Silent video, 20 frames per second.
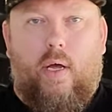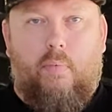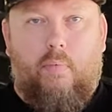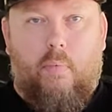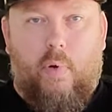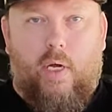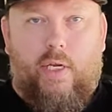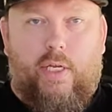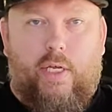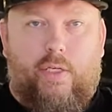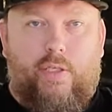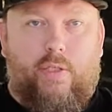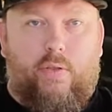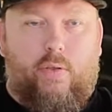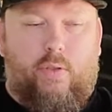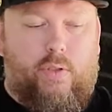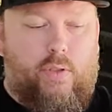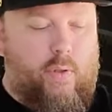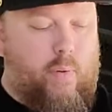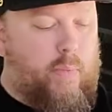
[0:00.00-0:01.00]
additional.
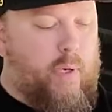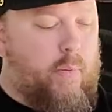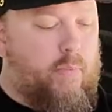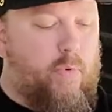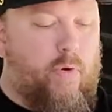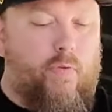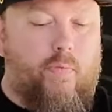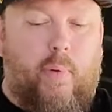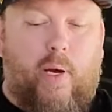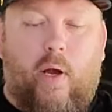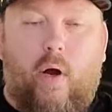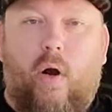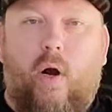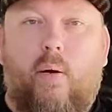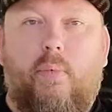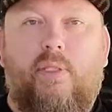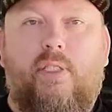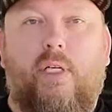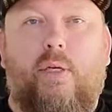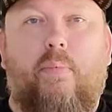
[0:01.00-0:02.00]
So I'm going to move my
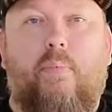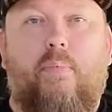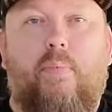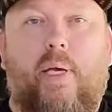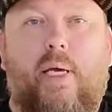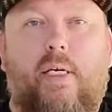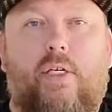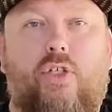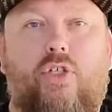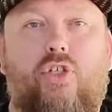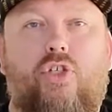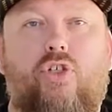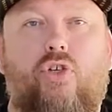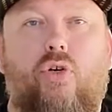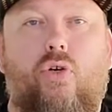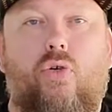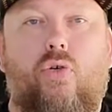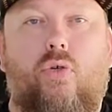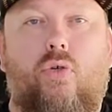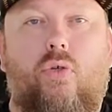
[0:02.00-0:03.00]
arms in a big
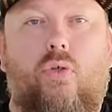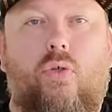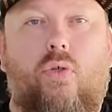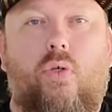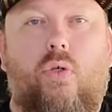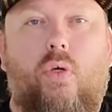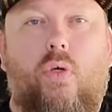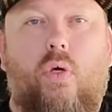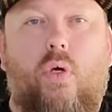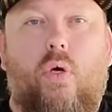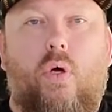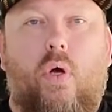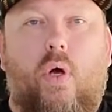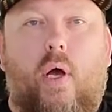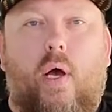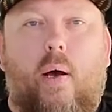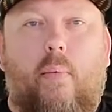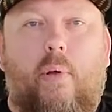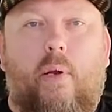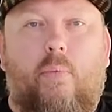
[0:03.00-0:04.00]
circle.
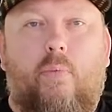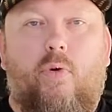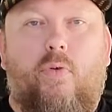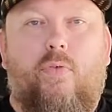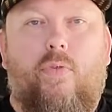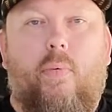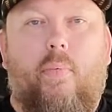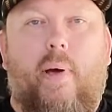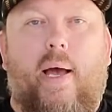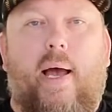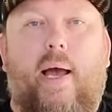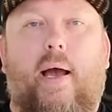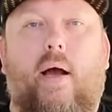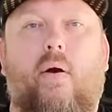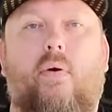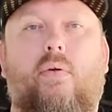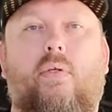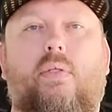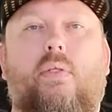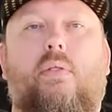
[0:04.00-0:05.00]
I'm going to move them
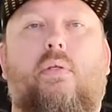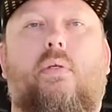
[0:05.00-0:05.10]
out